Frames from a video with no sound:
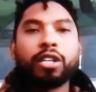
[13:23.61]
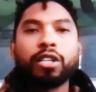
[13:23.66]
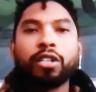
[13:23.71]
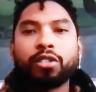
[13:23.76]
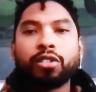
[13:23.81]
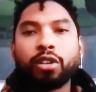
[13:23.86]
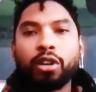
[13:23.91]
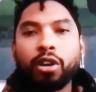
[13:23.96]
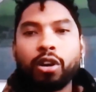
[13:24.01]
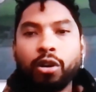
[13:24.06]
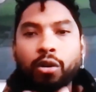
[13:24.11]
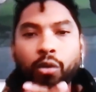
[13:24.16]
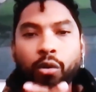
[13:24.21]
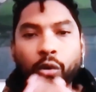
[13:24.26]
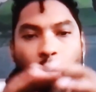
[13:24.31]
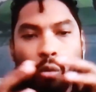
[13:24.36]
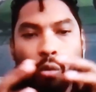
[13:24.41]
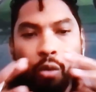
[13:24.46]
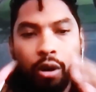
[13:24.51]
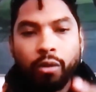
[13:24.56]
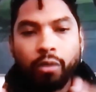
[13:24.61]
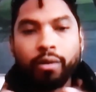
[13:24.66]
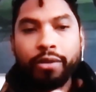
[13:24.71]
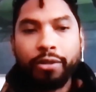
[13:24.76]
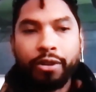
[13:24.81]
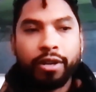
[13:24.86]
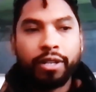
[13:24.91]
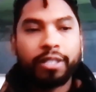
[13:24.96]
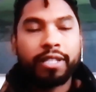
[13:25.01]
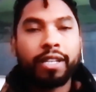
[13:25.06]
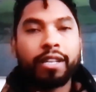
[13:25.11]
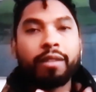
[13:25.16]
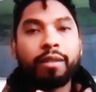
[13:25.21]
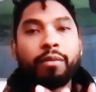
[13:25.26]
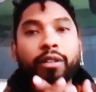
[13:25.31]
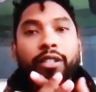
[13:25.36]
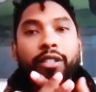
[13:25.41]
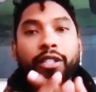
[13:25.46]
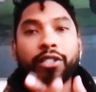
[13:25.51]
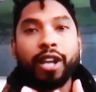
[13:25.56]
to work with our team
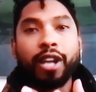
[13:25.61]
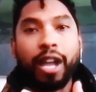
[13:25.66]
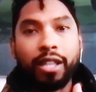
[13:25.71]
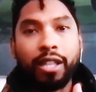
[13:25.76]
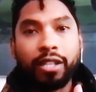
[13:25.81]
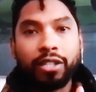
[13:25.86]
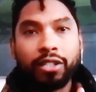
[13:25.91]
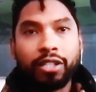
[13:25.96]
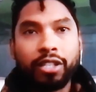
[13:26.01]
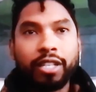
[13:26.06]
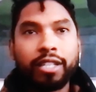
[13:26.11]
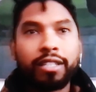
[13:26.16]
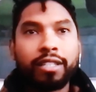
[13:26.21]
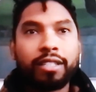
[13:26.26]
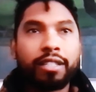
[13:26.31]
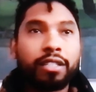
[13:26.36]
on the challenges.